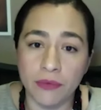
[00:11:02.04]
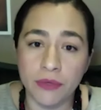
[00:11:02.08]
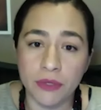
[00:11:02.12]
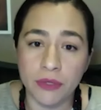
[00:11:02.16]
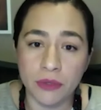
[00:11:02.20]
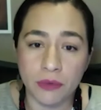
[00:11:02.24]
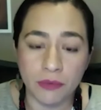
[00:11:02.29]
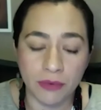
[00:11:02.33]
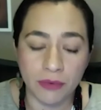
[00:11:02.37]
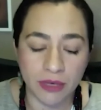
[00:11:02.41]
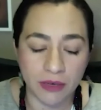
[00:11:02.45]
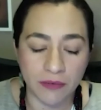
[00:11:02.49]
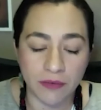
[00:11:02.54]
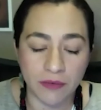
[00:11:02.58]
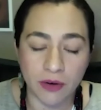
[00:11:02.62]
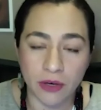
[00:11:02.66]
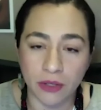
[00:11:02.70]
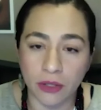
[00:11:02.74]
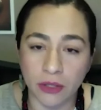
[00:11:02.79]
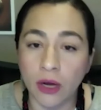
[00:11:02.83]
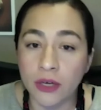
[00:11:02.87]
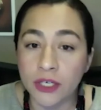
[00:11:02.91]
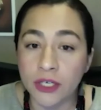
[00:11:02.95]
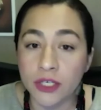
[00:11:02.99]
one of our
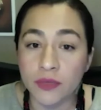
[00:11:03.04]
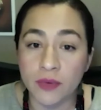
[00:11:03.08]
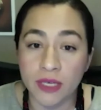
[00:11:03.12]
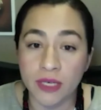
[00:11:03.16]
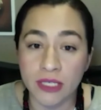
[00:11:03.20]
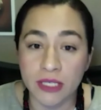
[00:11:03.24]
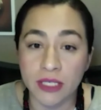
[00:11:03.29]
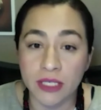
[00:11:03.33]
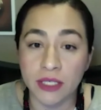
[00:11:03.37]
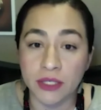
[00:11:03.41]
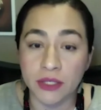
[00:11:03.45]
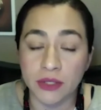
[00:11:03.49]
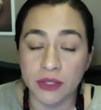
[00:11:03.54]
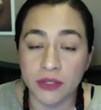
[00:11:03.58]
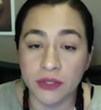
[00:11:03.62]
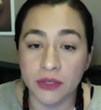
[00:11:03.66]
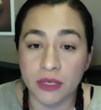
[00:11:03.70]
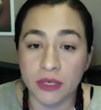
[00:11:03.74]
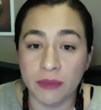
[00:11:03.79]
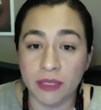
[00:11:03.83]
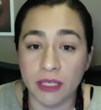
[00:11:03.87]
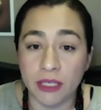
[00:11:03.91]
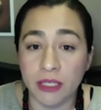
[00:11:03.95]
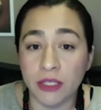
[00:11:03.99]
largest residential
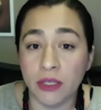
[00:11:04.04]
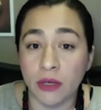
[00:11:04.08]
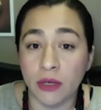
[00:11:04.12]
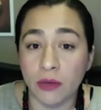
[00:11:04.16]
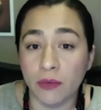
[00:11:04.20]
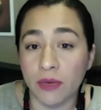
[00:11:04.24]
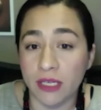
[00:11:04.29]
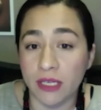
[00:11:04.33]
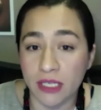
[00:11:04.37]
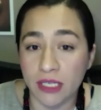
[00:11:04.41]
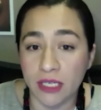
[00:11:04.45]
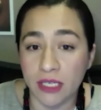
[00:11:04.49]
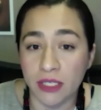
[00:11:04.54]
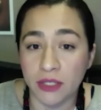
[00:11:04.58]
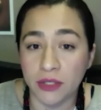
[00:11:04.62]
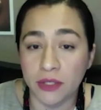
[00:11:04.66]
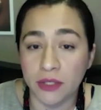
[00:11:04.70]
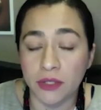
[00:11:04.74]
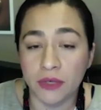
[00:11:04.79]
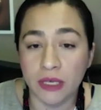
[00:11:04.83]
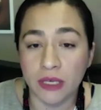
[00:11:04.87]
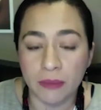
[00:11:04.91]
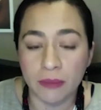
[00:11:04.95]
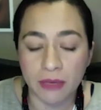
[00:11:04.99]
treatment, adult residential
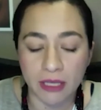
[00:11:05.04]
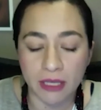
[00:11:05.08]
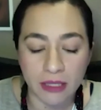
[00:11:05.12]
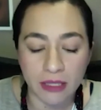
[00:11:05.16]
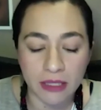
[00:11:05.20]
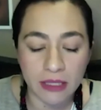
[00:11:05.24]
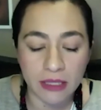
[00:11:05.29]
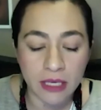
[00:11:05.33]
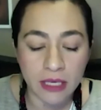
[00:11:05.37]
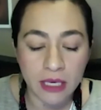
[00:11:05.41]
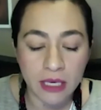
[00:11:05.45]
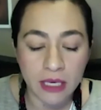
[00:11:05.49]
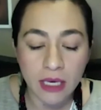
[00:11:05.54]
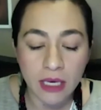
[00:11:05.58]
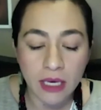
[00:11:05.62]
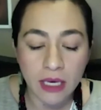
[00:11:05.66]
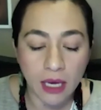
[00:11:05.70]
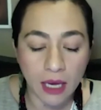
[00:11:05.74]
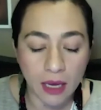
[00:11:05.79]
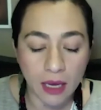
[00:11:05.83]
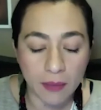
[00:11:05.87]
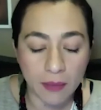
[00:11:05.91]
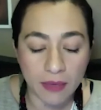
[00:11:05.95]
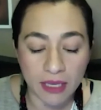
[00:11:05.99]
treatment,
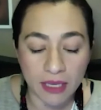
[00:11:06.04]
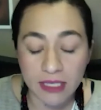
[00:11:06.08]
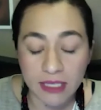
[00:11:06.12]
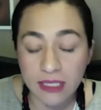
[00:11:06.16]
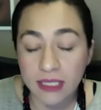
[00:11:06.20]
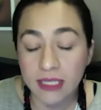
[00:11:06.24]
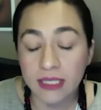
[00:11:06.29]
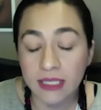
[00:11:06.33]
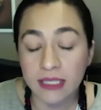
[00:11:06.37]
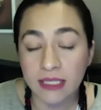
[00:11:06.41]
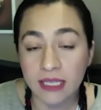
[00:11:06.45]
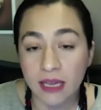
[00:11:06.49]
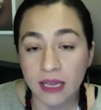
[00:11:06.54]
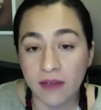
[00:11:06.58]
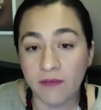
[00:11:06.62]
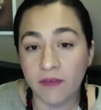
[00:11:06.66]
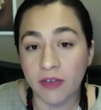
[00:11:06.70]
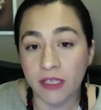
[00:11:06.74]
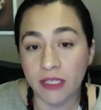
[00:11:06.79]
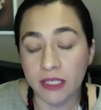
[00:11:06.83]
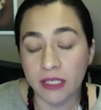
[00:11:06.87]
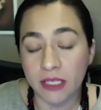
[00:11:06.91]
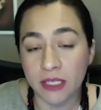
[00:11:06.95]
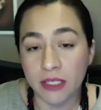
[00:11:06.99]
is in San
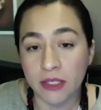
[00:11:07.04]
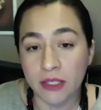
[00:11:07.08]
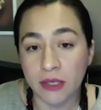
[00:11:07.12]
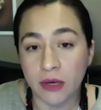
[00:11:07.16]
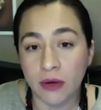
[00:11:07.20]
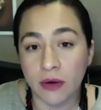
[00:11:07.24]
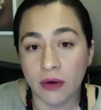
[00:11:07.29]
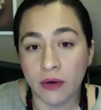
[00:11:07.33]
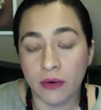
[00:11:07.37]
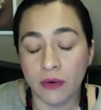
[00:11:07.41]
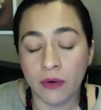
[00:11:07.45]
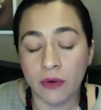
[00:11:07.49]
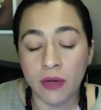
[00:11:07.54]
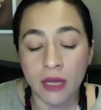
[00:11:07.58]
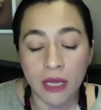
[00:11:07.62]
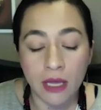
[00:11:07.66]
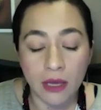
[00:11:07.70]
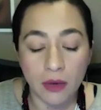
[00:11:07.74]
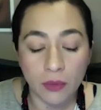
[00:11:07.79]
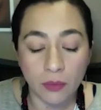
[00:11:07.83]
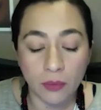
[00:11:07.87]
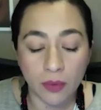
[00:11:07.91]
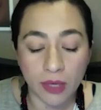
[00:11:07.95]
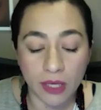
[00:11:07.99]
Francisco,
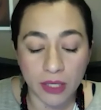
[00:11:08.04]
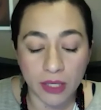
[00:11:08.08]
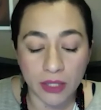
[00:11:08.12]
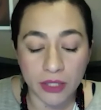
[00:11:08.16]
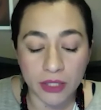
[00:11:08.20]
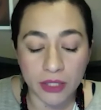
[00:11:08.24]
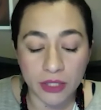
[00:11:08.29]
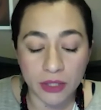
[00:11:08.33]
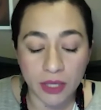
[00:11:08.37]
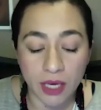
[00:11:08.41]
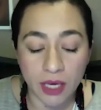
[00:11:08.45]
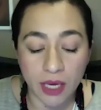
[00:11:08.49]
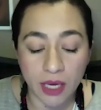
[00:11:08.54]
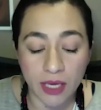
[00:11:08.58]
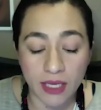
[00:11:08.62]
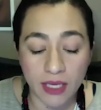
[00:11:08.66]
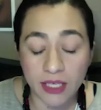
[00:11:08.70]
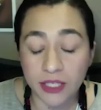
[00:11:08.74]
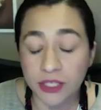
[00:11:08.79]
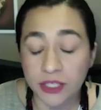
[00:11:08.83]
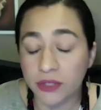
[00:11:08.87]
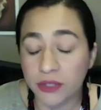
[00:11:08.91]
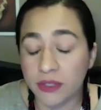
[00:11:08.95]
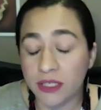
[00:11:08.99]
which
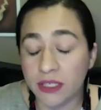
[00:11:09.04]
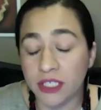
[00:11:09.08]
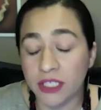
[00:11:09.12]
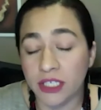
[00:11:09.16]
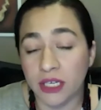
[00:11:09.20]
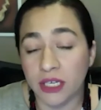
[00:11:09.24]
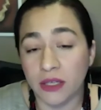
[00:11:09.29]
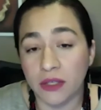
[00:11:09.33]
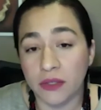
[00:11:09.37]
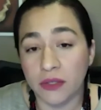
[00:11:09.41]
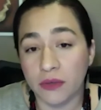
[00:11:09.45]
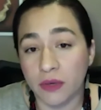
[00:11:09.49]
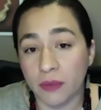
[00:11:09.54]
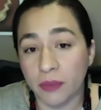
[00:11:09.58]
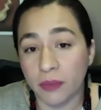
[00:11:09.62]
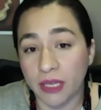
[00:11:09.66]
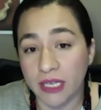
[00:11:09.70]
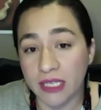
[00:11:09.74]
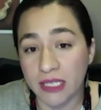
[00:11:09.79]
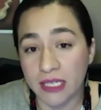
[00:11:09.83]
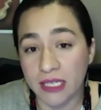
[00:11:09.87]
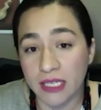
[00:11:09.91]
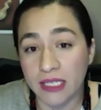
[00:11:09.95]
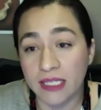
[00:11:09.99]
issued a shelter in
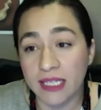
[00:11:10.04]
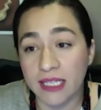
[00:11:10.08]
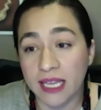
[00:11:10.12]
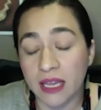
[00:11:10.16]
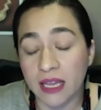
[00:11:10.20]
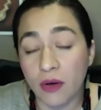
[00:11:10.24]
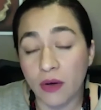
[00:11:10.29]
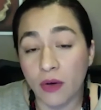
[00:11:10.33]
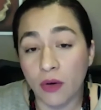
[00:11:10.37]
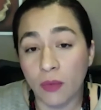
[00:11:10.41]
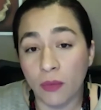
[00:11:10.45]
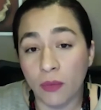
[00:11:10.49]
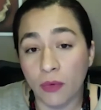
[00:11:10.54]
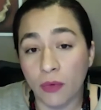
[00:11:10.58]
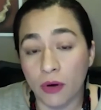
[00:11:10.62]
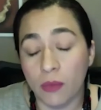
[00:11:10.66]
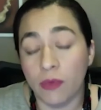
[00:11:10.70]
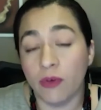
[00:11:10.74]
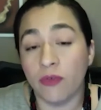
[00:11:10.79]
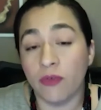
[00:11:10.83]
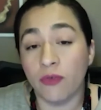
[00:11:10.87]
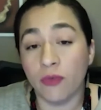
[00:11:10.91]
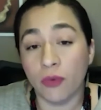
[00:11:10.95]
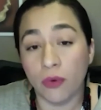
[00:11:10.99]
place and a stay-at-home order
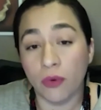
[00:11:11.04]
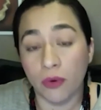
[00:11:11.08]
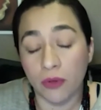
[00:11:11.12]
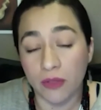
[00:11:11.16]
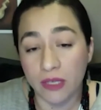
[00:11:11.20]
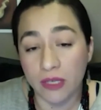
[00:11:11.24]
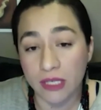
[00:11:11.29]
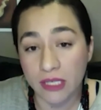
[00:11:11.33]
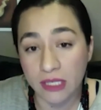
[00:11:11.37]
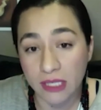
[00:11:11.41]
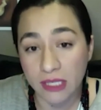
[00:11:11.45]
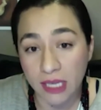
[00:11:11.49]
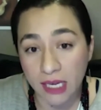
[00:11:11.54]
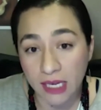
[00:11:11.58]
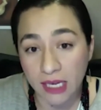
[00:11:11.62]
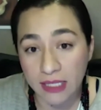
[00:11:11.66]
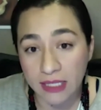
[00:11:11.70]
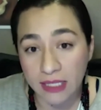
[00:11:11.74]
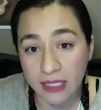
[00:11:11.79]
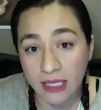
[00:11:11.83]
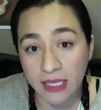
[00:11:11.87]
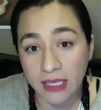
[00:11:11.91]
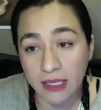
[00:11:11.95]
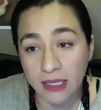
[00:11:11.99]
before the state
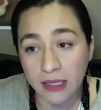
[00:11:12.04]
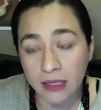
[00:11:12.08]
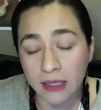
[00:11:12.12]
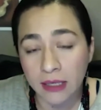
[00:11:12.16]
did.